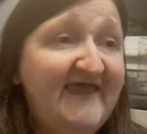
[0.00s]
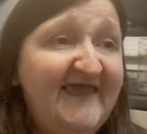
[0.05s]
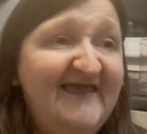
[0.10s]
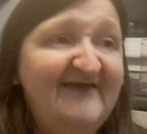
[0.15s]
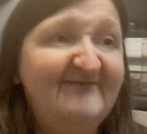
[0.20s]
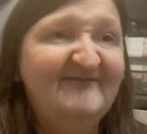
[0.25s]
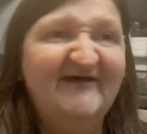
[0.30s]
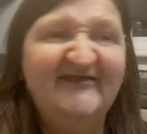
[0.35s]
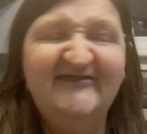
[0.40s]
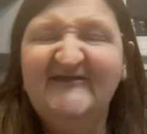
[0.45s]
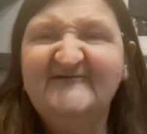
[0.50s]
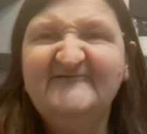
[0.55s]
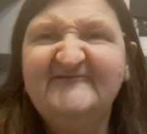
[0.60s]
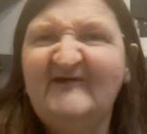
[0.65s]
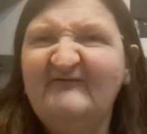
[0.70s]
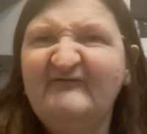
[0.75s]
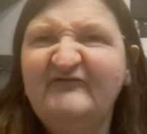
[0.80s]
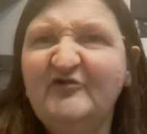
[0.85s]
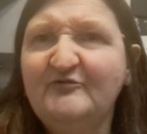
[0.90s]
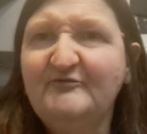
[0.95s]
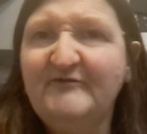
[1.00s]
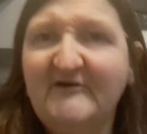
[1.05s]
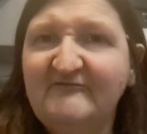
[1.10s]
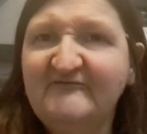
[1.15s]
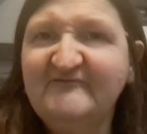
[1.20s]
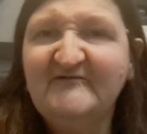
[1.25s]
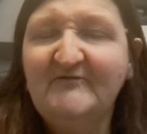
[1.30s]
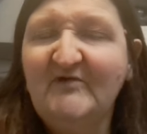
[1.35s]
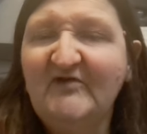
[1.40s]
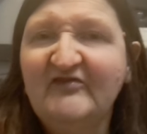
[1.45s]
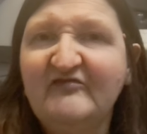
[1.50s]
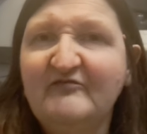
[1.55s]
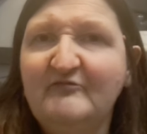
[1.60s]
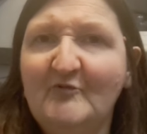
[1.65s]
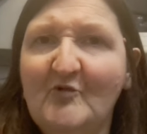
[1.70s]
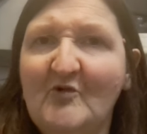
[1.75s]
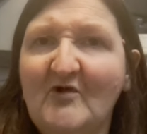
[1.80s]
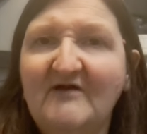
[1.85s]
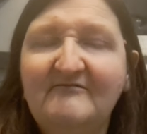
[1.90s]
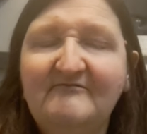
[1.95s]
And it's a few pounds a month
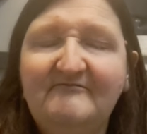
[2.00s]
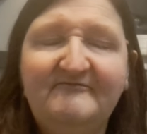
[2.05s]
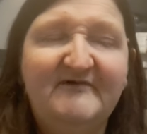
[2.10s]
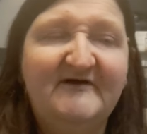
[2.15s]
more,